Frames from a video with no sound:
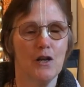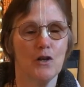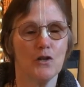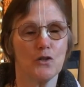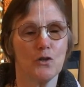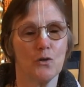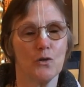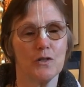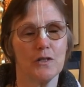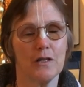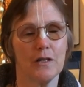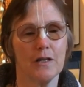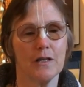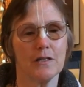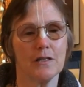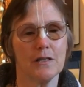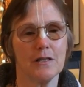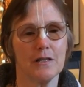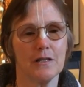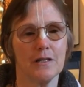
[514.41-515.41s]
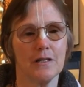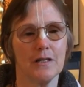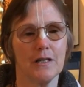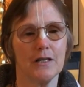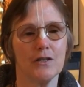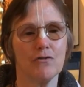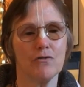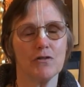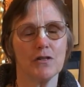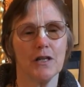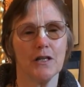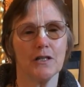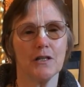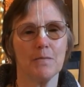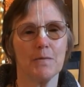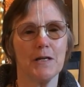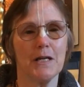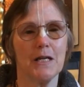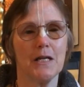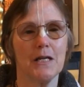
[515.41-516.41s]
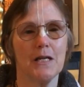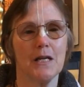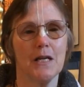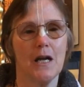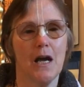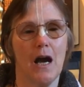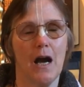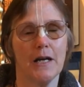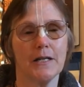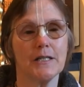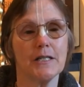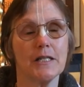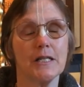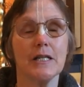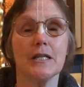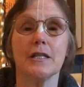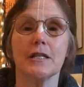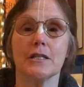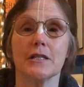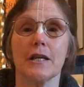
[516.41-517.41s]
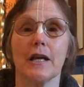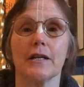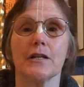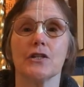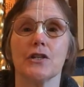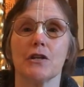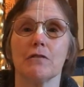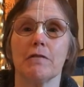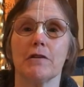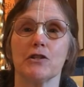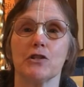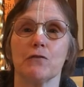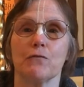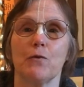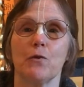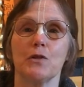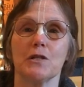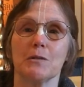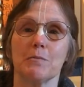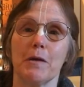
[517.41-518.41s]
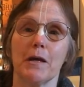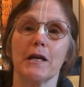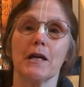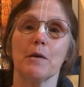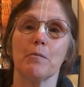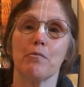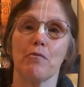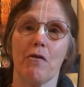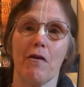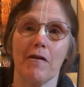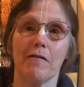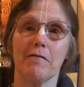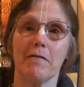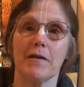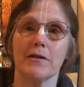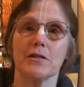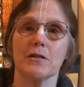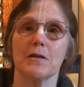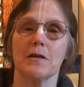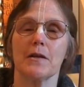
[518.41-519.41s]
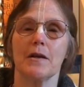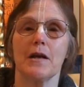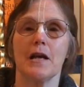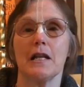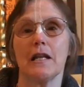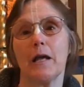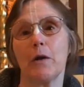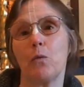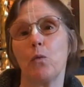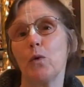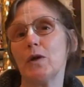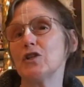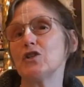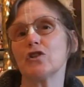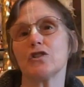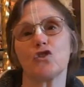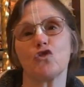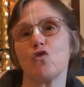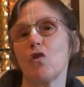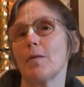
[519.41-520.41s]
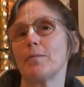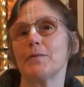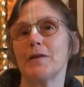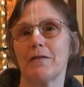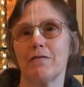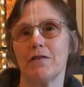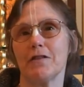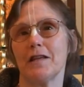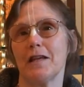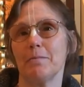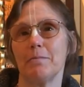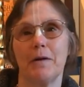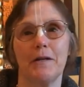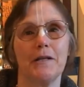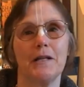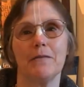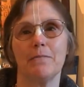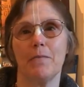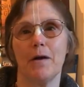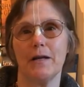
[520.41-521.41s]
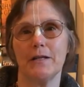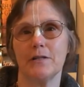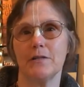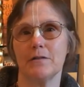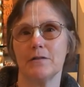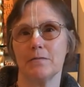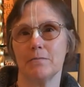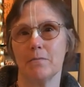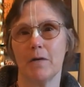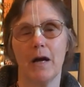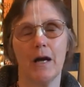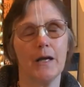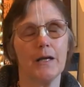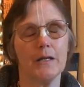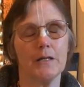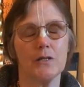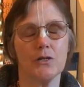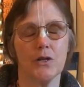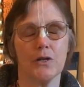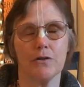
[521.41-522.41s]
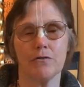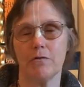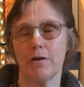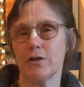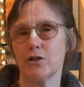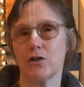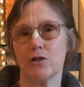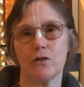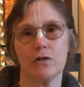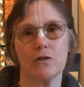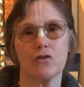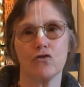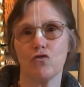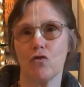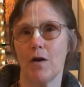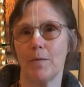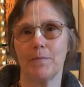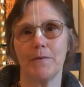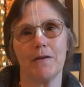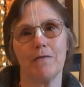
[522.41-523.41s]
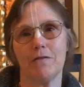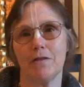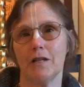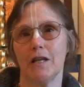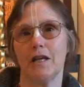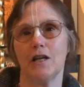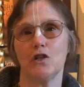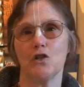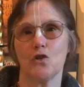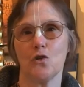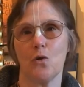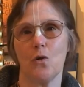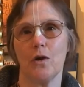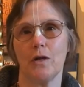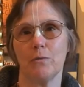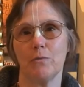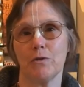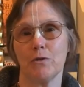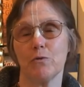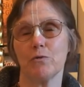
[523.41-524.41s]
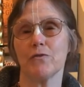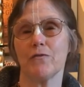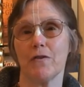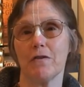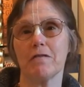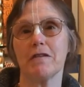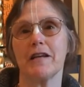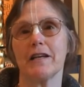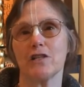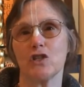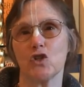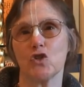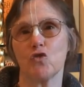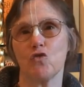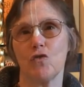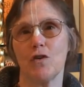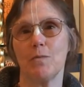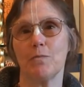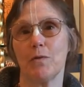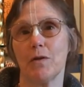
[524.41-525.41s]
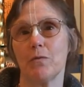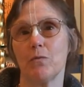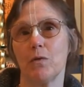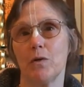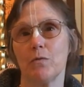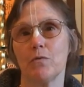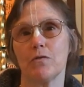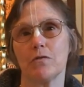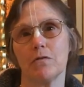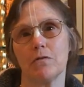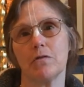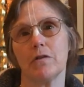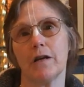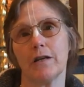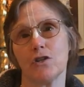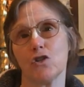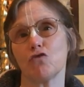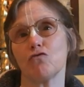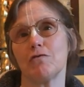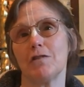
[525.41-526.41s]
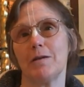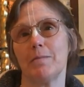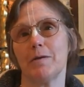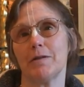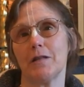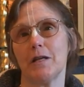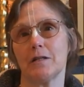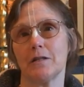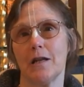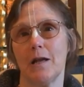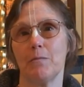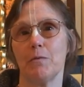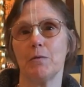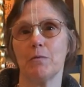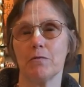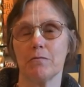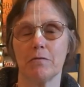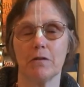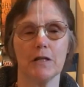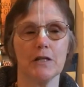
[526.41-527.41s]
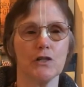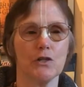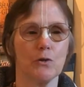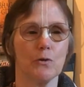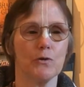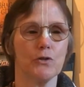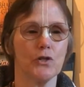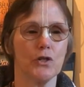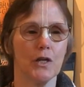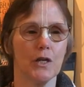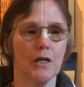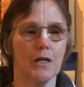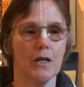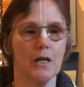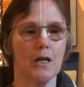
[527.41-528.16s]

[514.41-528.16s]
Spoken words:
So it's interesting to me. I see that second generation devotees making progress. Like, we just dropped everything. Many of my generation just dropped everything and joined, which was very extreme, but we were extreme at that time. We were really searching.